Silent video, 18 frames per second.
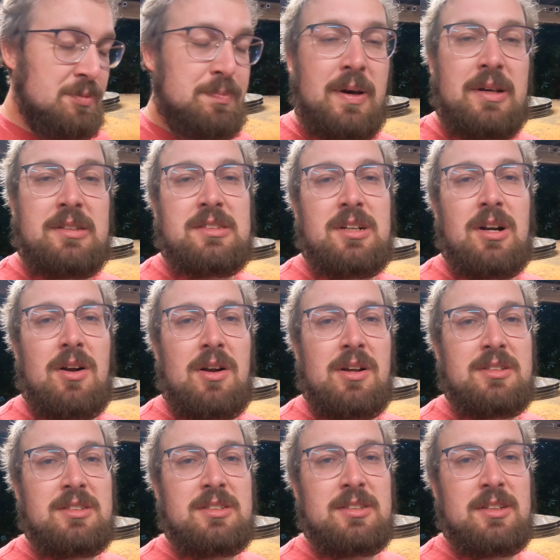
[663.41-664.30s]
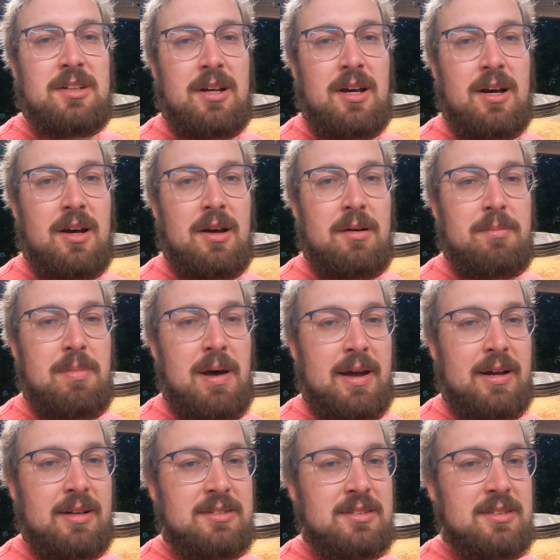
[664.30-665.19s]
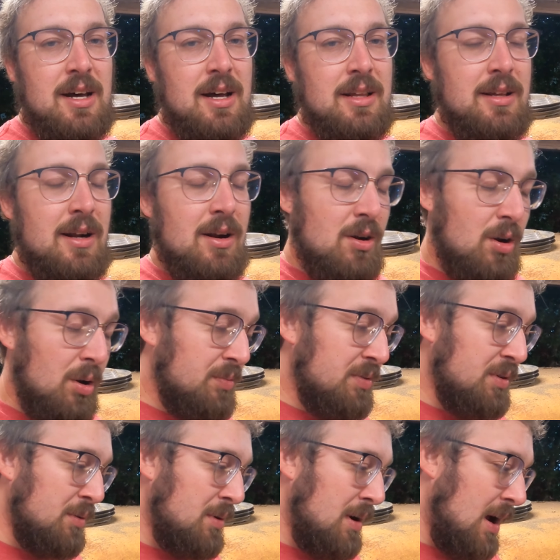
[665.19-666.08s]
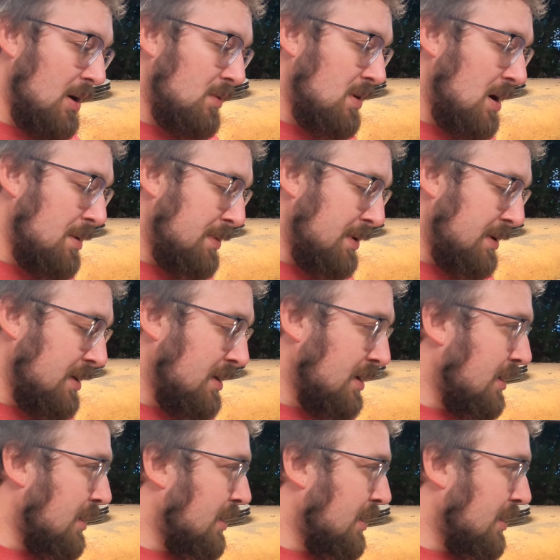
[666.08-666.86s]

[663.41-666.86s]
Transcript: space there is back inside there. Hopefully we're not rubbing.